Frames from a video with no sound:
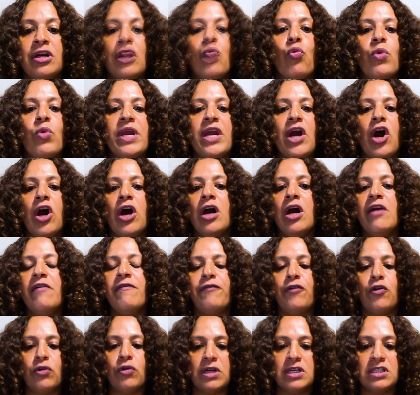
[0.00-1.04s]
we are
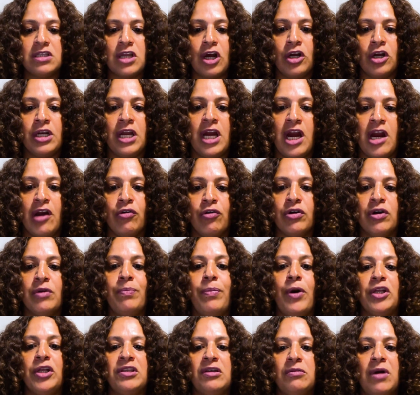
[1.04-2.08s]
focused on our
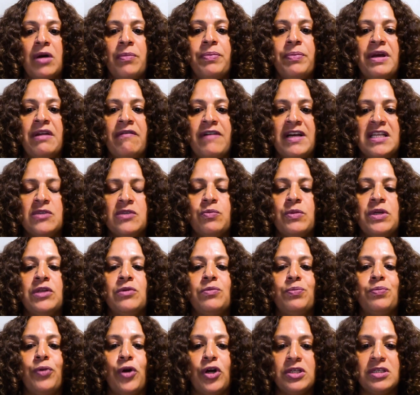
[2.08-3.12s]
bottom-up investment
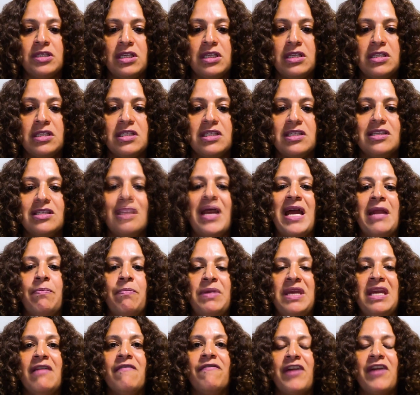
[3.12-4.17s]
process and
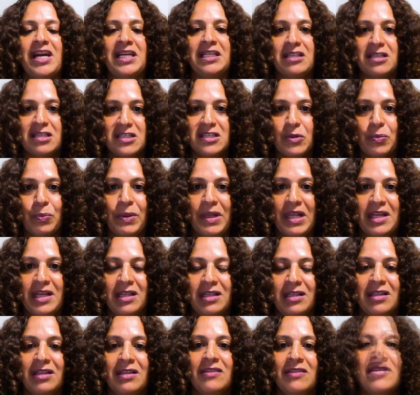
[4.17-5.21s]
being very
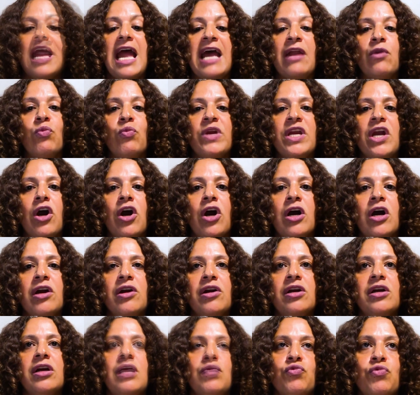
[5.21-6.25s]
disciplined. And we
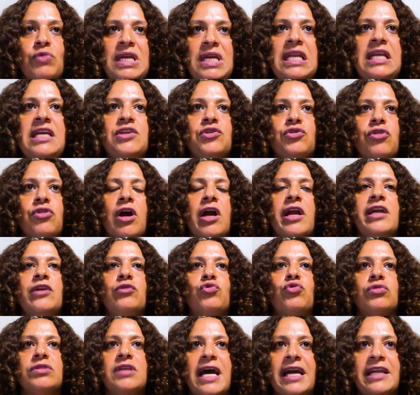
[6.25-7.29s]
are really trying
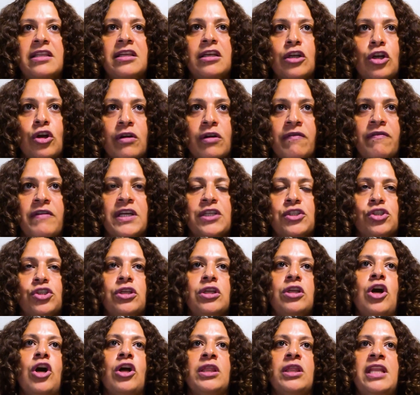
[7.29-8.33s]
to tighten
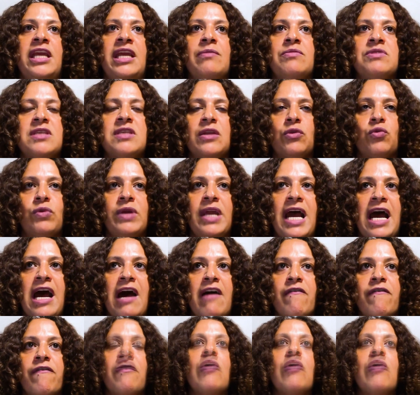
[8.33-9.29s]
conviction on names that we have